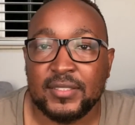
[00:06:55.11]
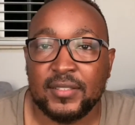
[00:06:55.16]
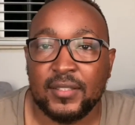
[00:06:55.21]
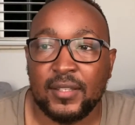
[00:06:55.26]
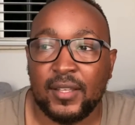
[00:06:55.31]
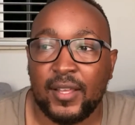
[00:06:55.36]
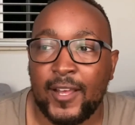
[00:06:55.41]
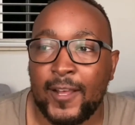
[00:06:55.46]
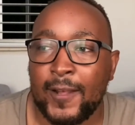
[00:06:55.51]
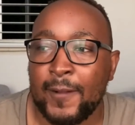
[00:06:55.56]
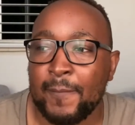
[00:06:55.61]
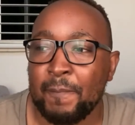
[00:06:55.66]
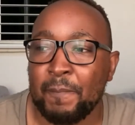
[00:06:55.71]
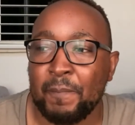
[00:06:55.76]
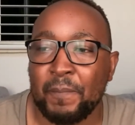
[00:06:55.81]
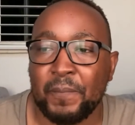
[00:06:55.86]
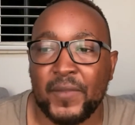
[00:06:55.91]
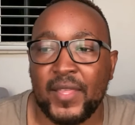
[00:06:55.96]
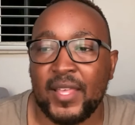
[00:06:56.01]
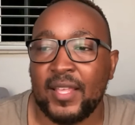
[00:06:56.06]

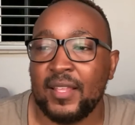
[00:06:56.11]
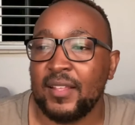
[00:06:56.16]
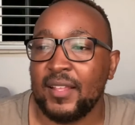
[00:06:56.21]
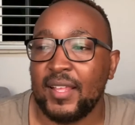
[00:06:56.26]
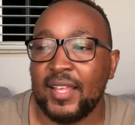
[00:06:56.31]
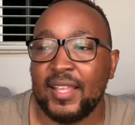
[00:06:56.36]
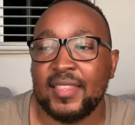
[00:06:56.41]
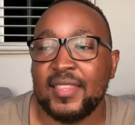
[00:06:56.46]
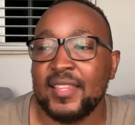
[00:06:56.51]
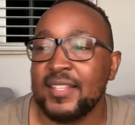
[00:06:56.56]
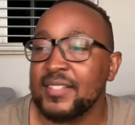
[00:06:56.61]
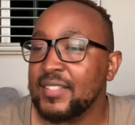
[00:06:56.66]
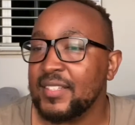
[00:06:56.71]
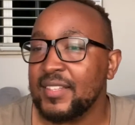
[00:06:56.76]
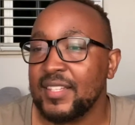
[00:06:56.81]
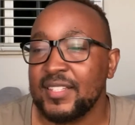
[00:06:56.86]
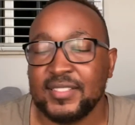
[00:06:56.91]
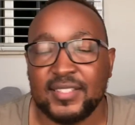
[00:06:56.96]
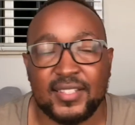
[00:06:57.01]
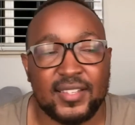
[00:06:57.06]
And
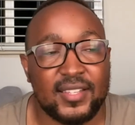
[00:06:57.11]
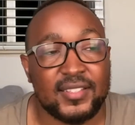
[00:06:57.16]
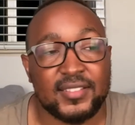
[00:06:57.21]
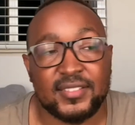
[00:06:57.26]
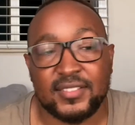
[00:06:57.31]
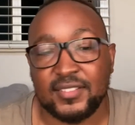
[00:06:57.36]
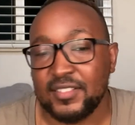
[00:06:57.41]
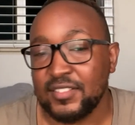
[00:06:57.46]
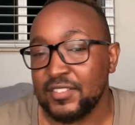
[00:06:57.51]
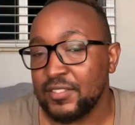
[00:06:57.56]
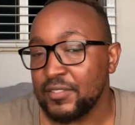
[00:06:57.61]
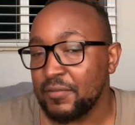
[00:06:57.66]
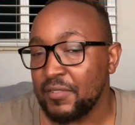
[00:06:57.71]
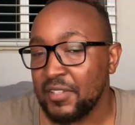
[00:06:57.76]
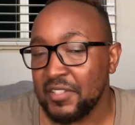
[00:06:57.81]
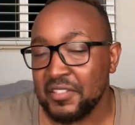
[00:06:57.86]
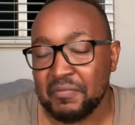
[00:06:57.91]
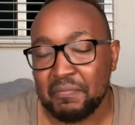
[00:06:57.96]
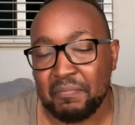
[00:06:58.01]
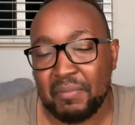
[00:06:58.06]
there's
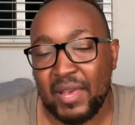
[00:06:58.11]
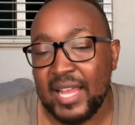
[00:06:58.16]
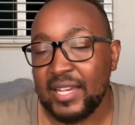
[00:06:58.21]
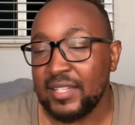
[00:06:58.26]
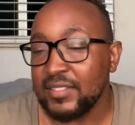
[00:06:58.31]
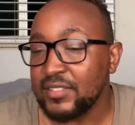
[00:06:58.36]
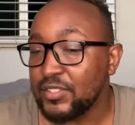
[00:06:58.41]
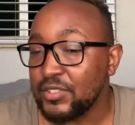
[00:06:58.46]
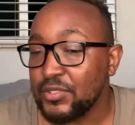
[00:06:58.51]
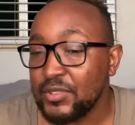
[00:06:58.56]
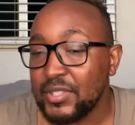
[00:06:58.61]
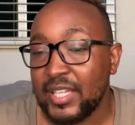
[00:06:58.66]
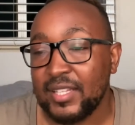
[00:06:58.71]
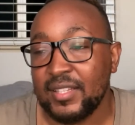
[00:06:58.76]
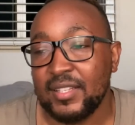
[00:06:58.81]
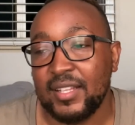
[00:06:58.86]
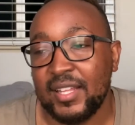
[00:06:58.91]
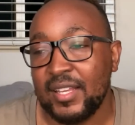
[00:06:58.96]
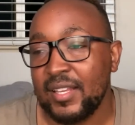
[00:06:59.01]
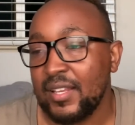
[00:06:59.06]
balance to that,
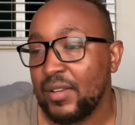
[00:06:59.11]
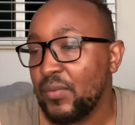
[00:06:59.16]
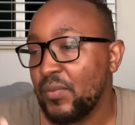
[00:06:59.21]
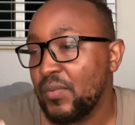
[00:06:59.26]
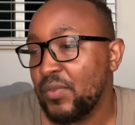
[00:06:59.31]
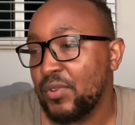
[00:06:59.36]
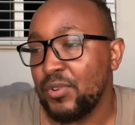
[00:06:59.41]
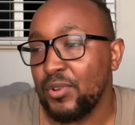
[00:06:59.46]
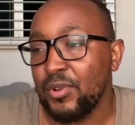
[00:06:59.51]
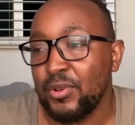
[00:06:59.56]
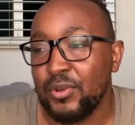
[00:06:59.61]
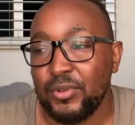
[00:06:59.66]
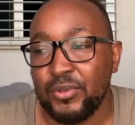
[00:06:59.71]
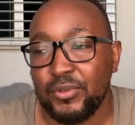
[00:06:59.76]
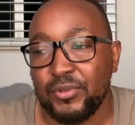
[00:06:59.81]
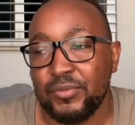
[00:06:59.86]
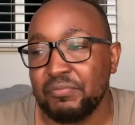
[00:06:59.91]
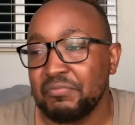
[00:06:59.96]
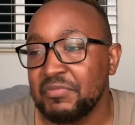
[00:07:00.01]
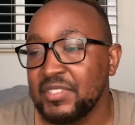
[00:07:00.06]
and
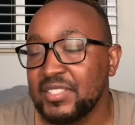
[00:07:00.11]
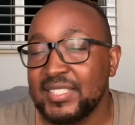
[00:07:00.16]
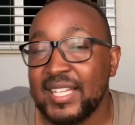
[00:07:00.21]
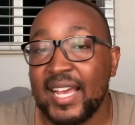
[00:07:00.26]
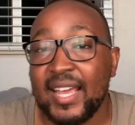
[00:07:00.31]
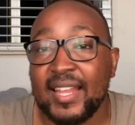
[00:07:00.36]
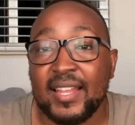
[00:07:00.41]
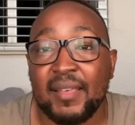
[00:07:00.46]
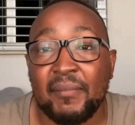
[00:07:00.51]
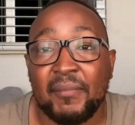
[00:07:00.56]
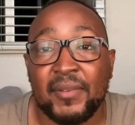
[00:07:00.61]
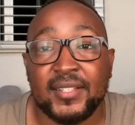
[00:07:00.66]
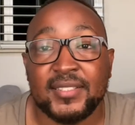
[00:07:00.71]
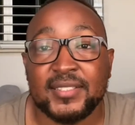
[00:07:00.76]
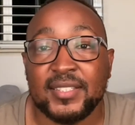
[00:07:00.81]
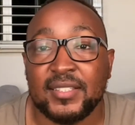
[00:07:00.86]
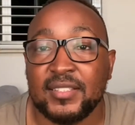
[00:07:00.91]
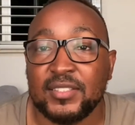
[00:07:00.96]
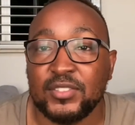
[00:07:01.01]
there's dynamics and there's